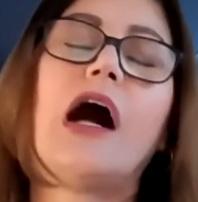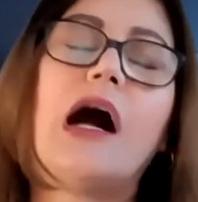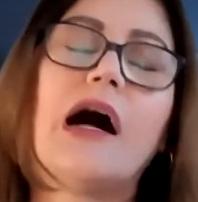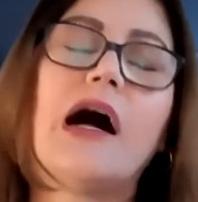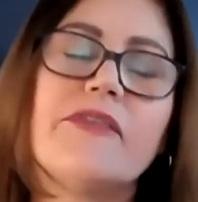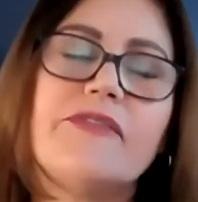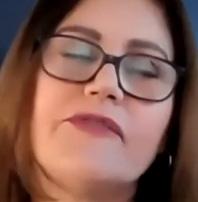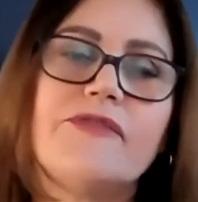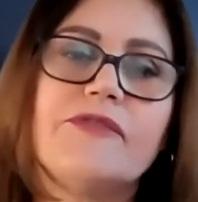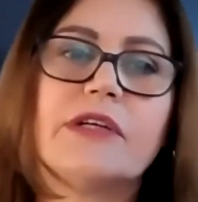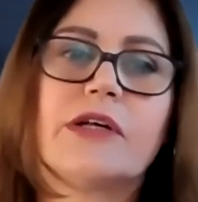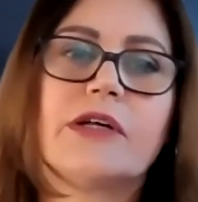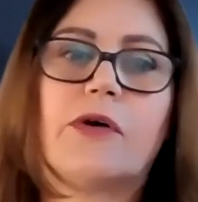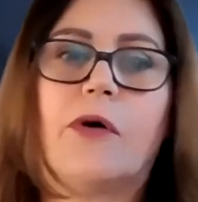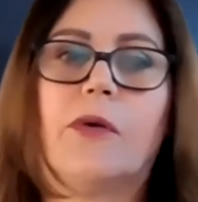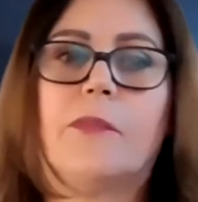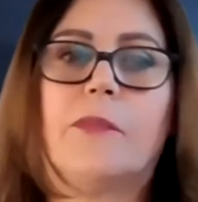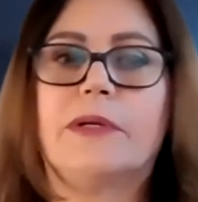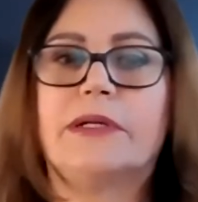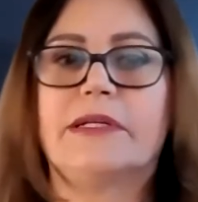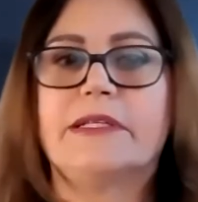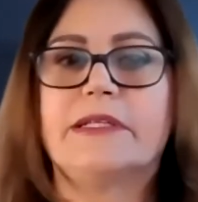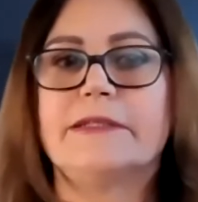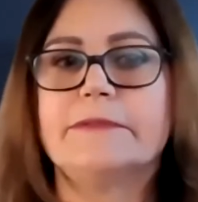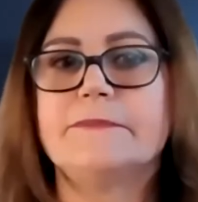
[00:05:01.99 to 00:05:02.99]
of the
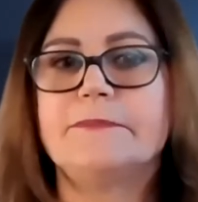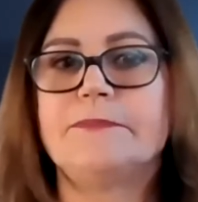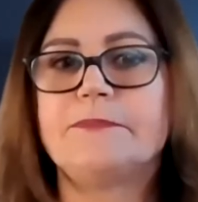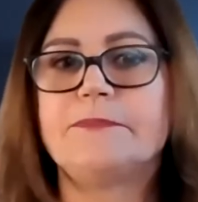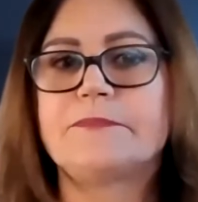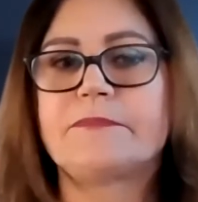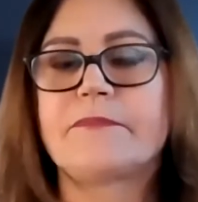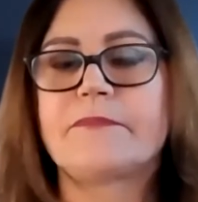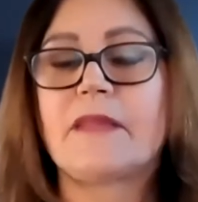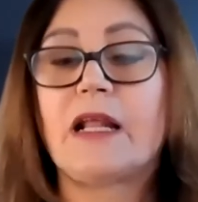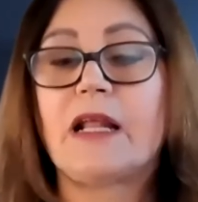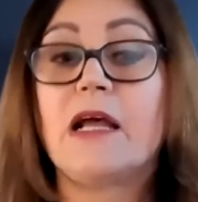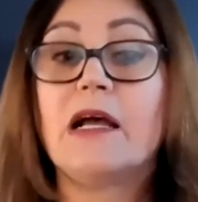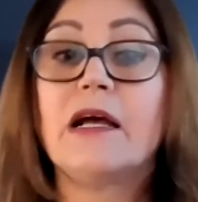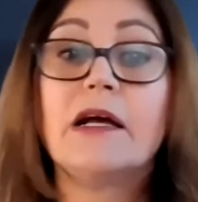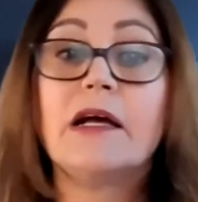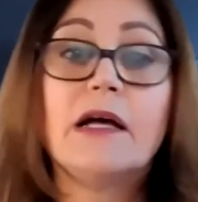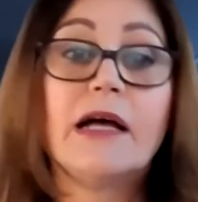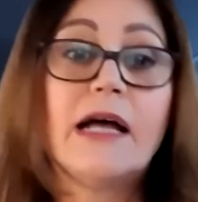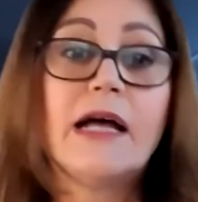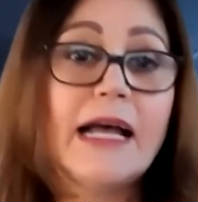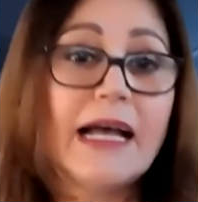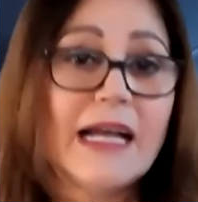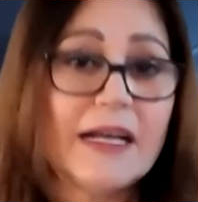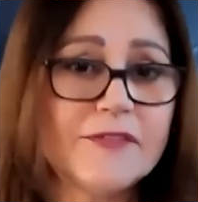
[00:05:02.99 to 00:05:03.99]
company.
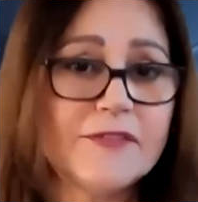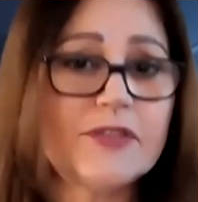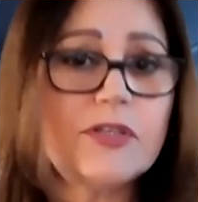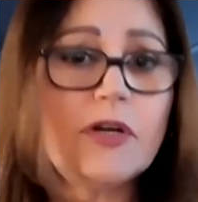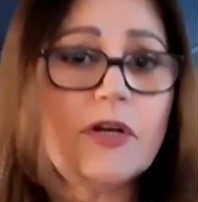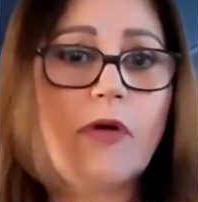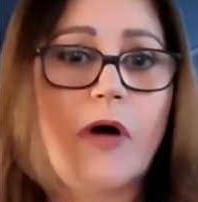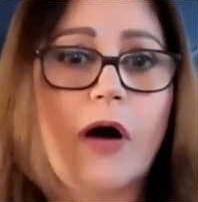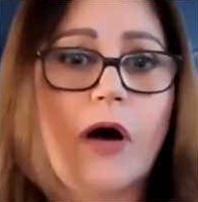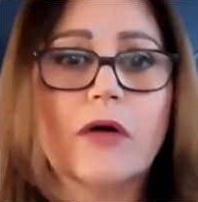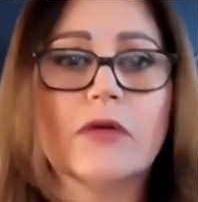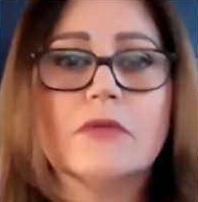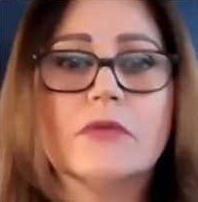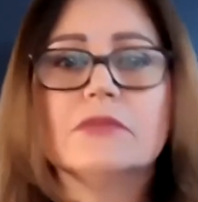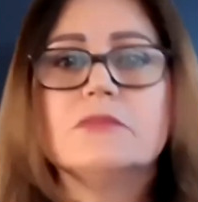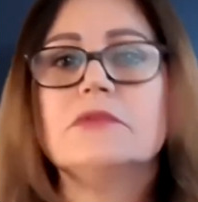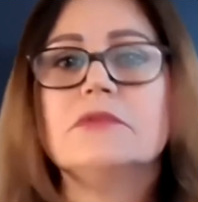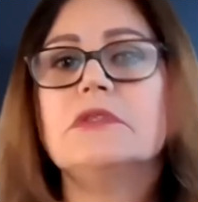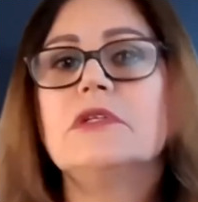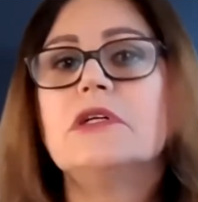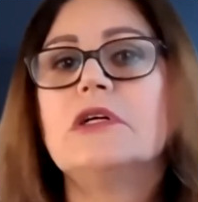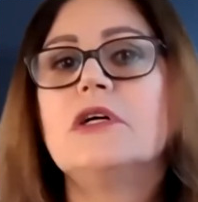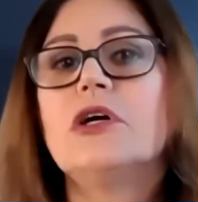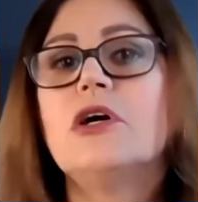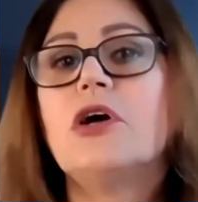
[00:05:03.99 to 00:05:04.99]
After
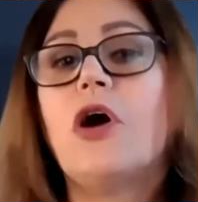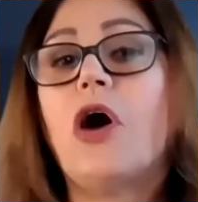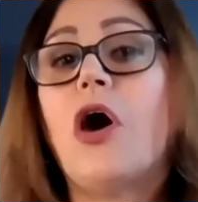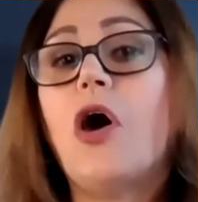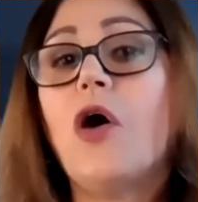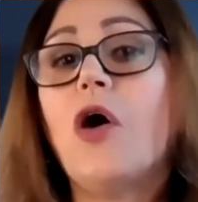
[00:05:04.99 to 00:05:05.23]
all,